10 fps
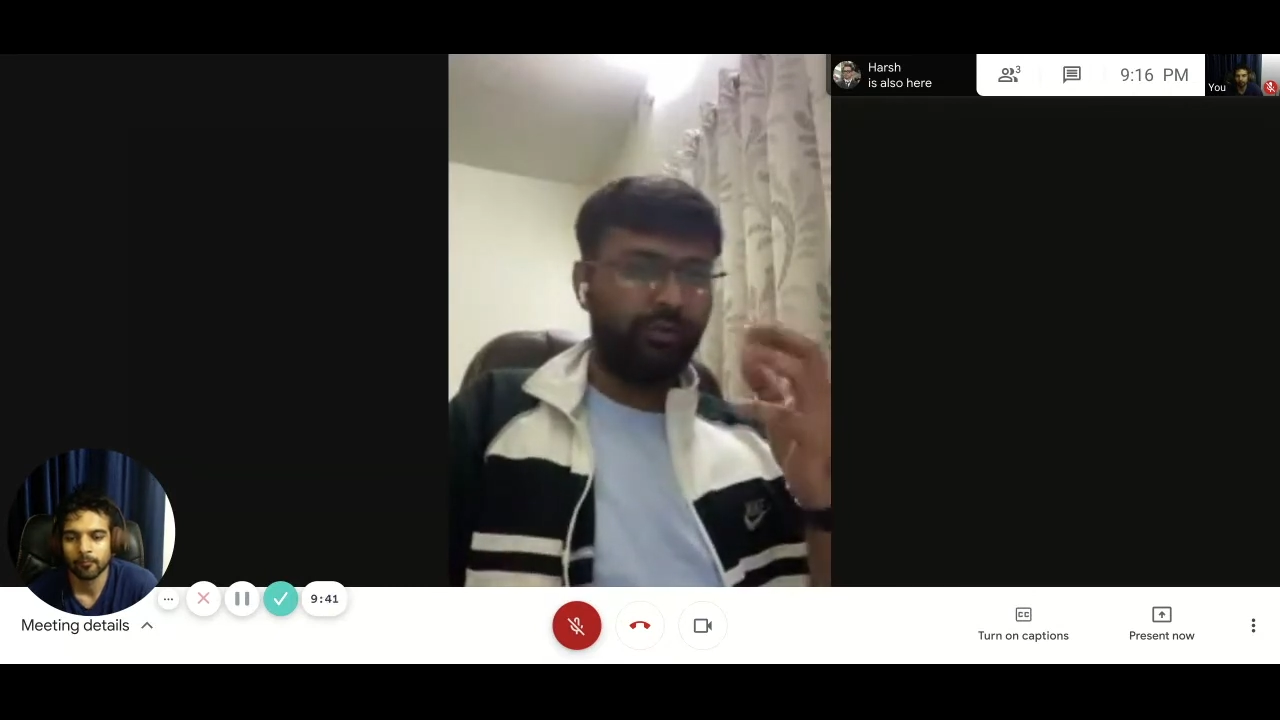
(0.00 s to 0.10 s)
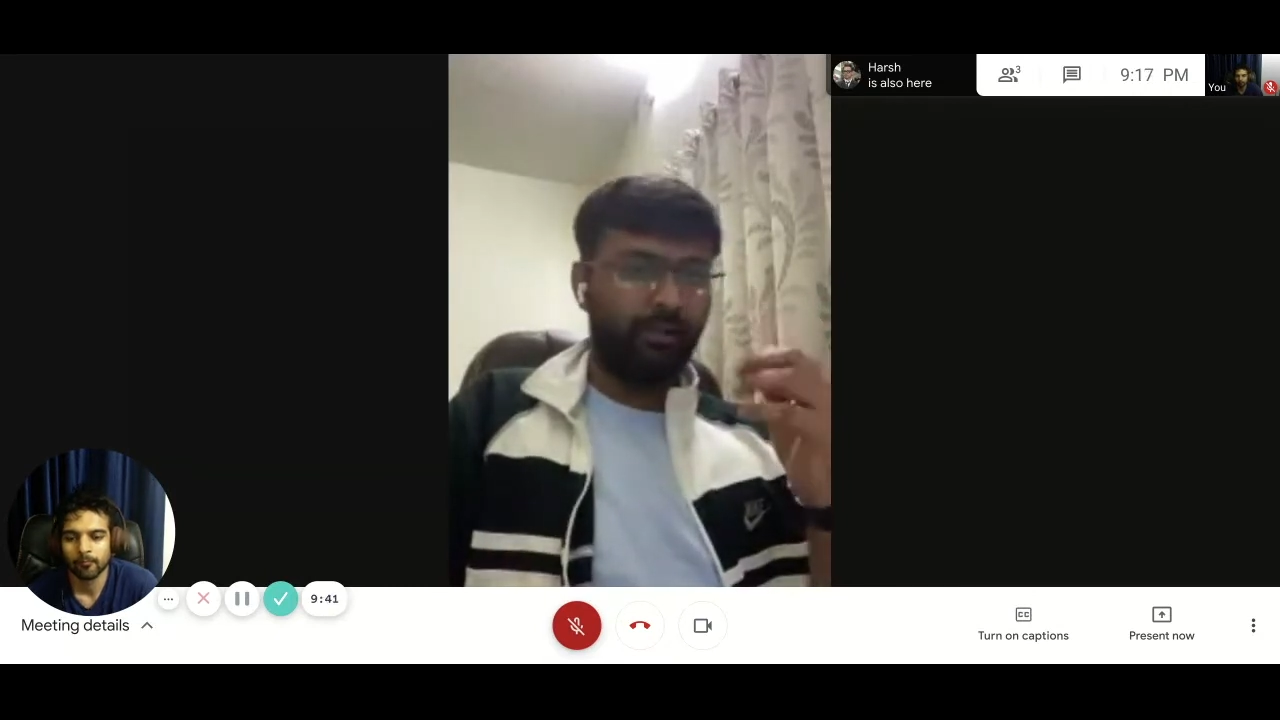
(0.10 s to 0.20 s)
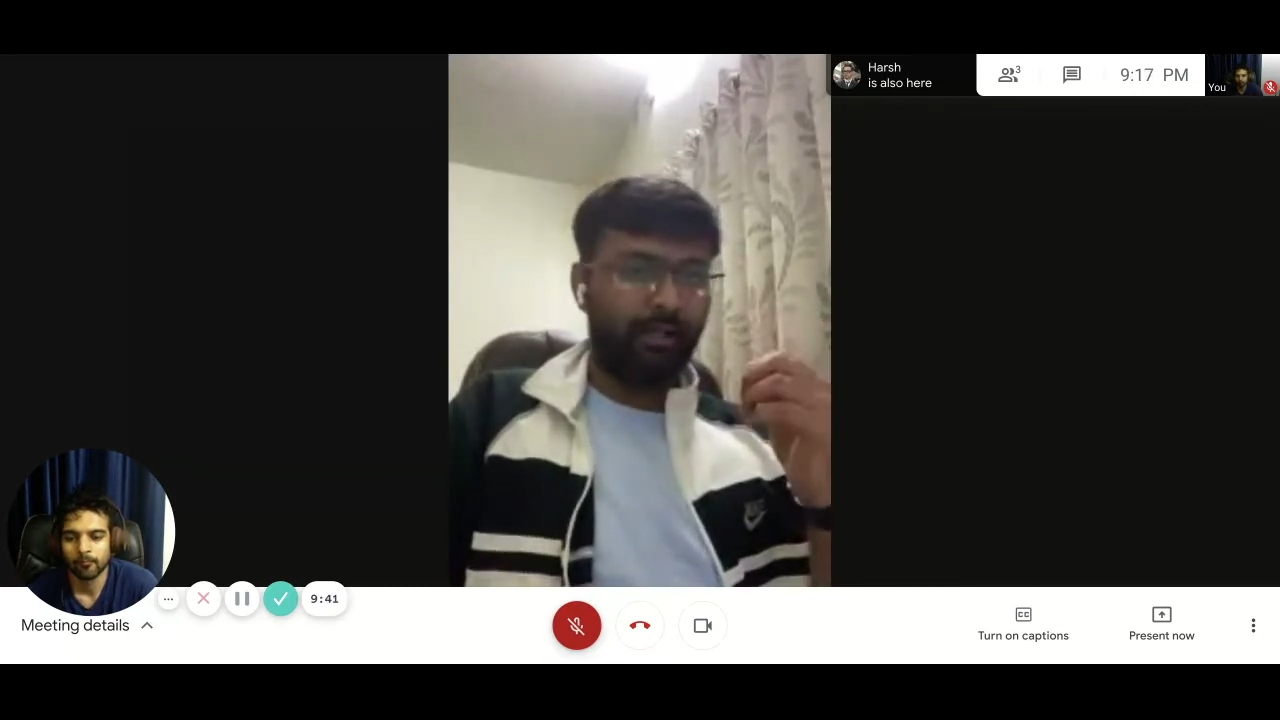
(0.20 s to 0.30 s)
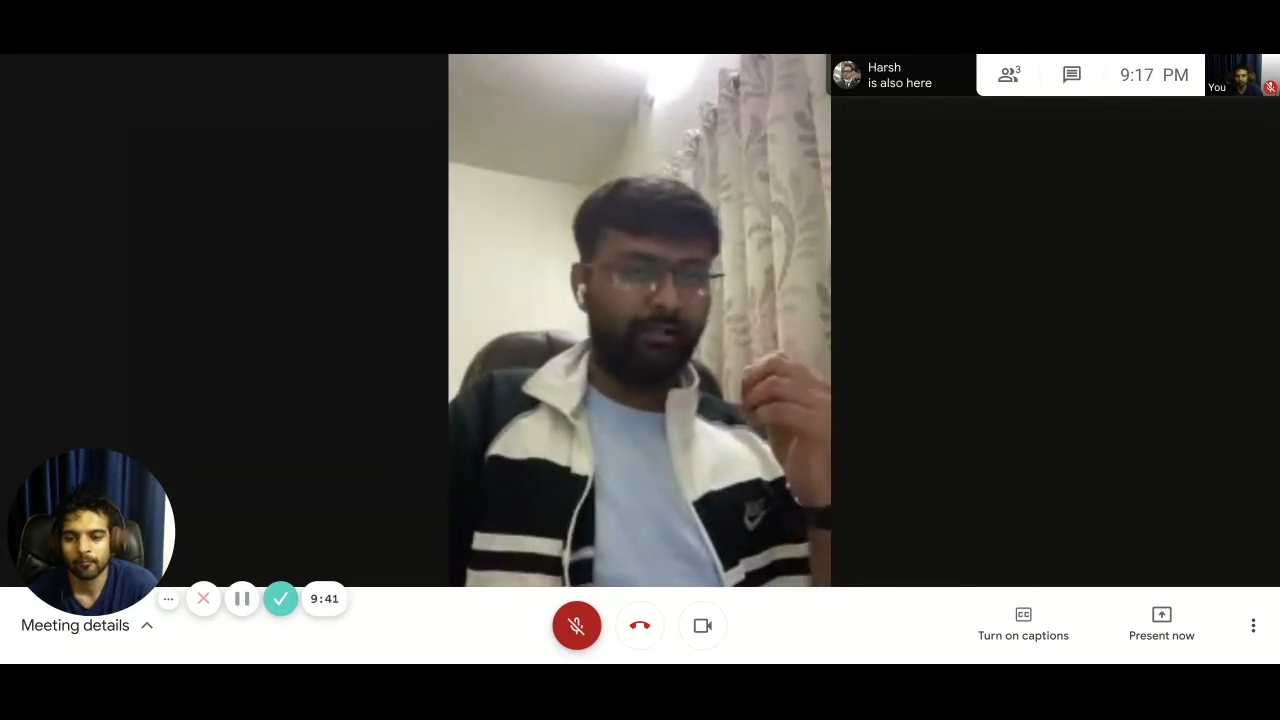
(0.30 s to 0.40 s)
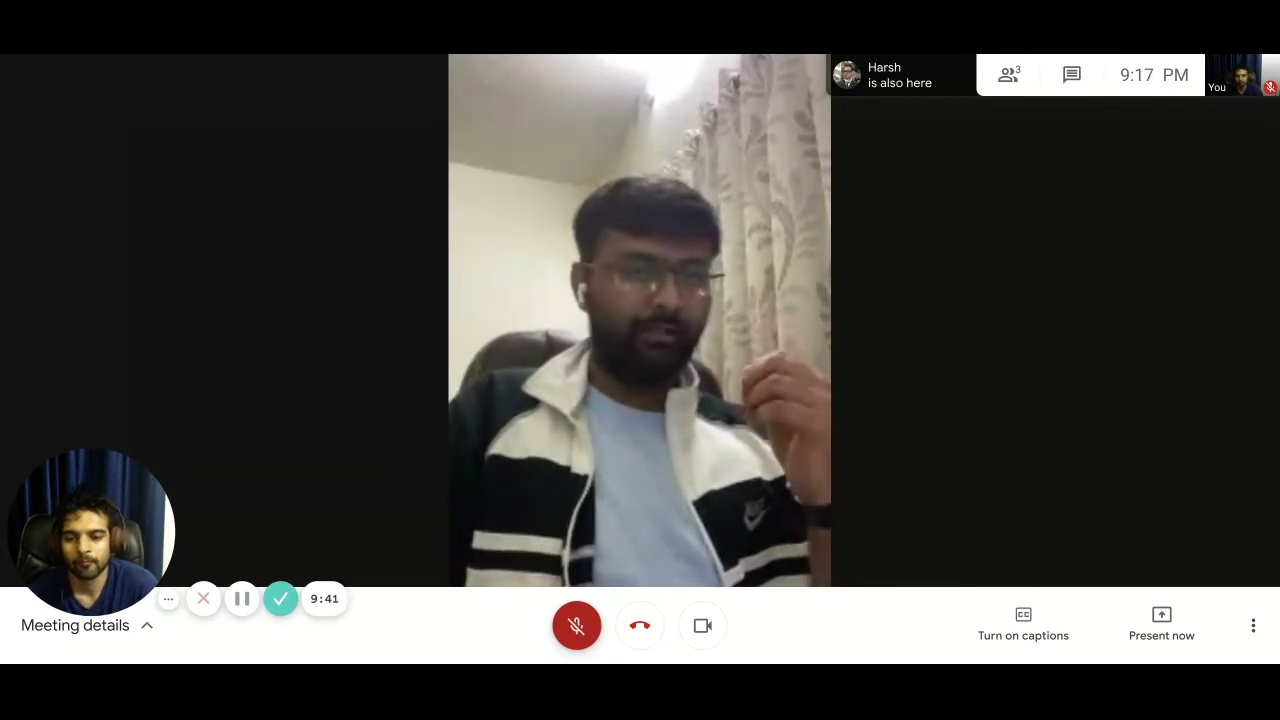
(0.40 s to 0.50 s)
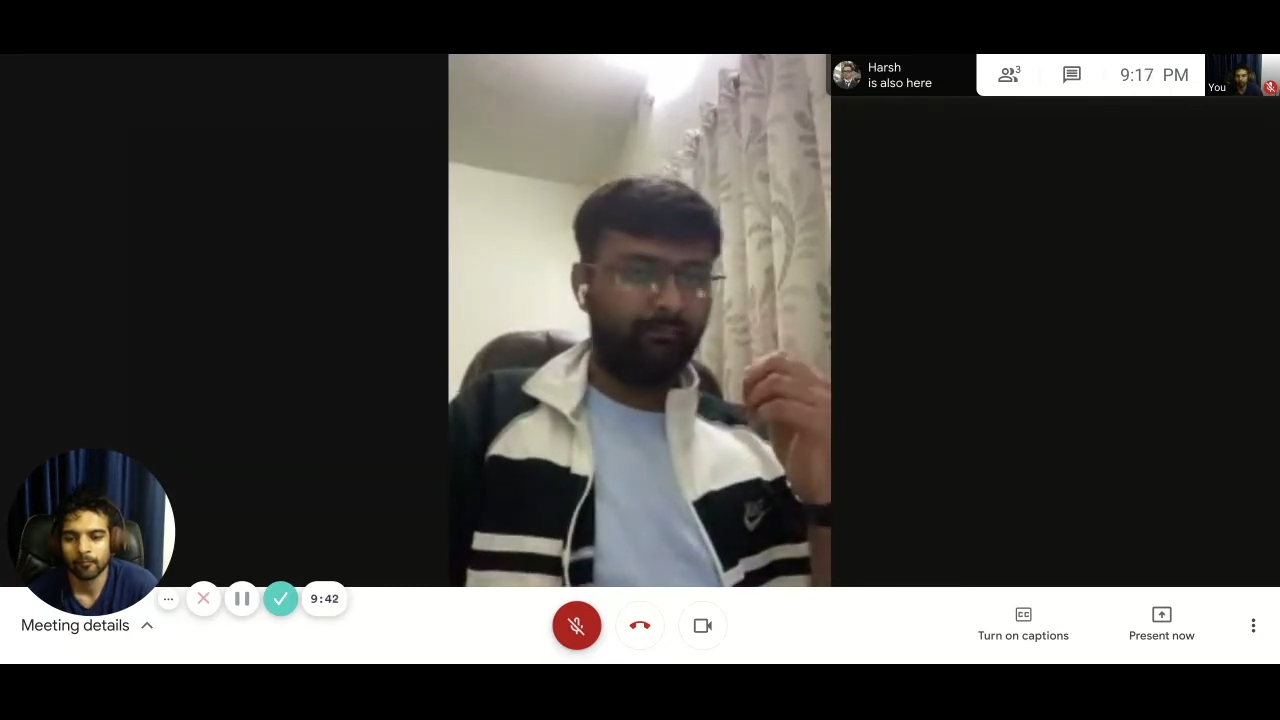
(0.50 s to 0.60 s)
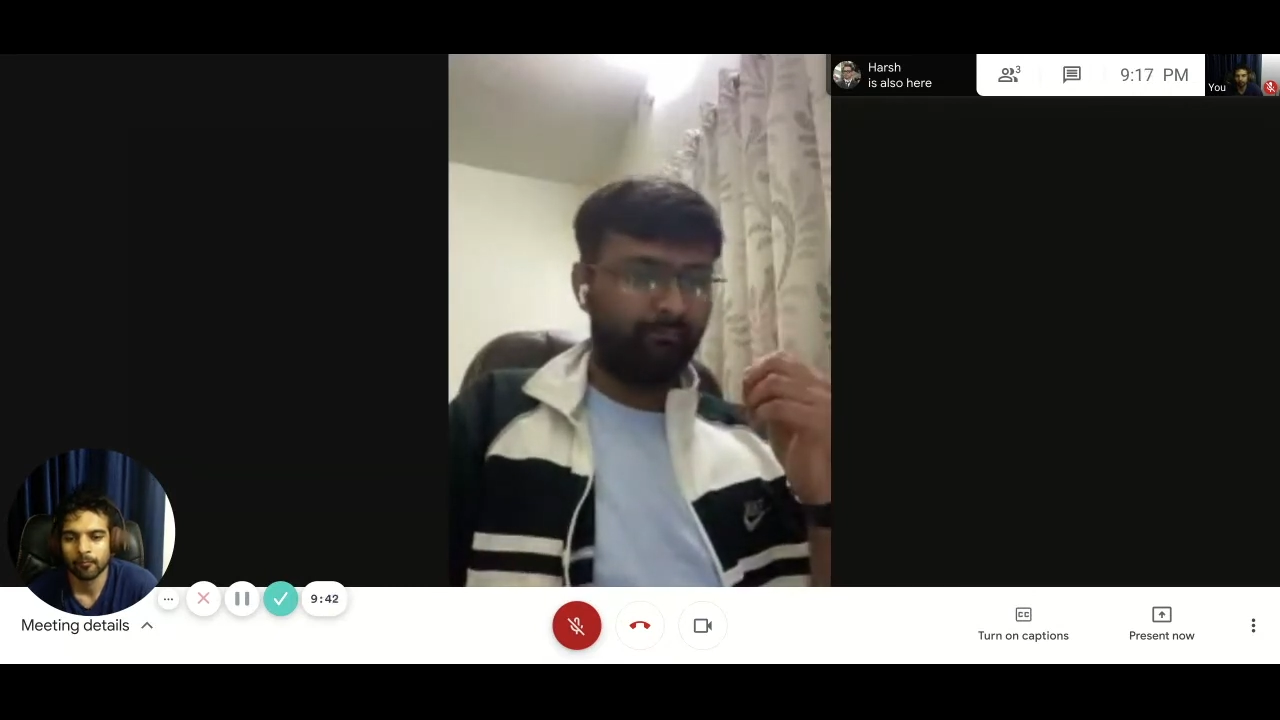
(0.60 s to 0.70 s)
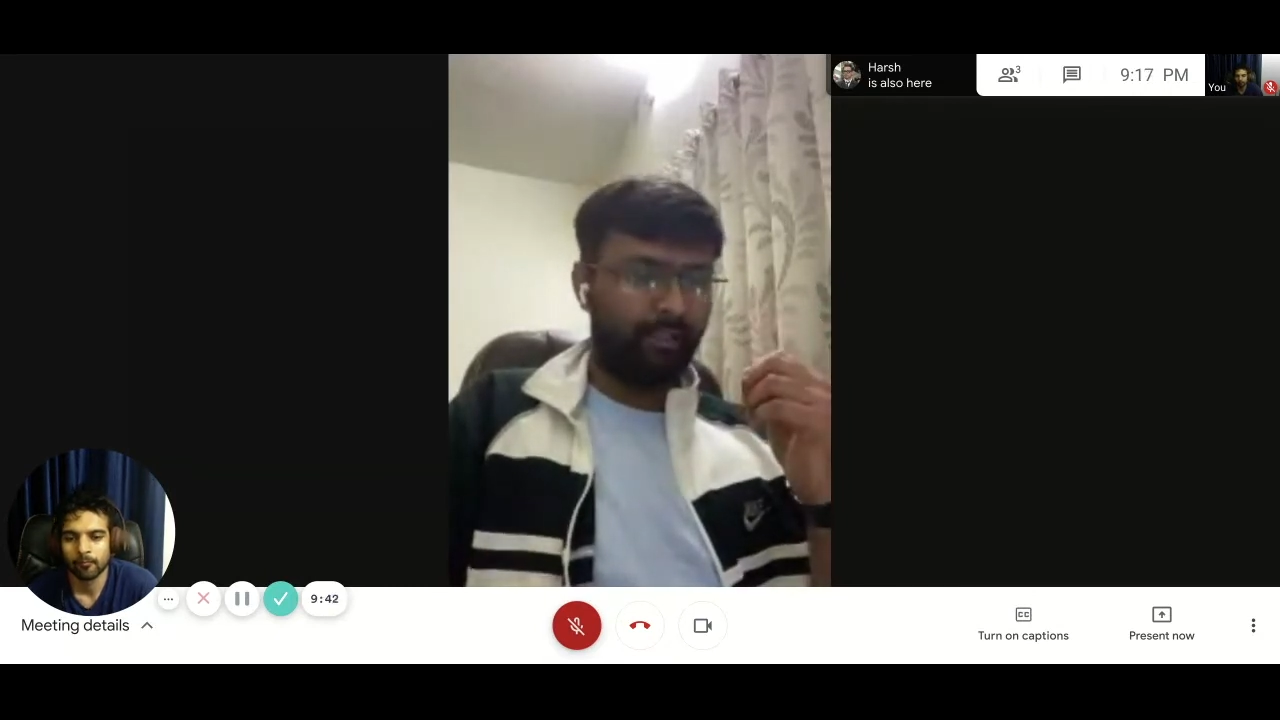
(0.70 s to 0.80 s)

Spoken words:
good and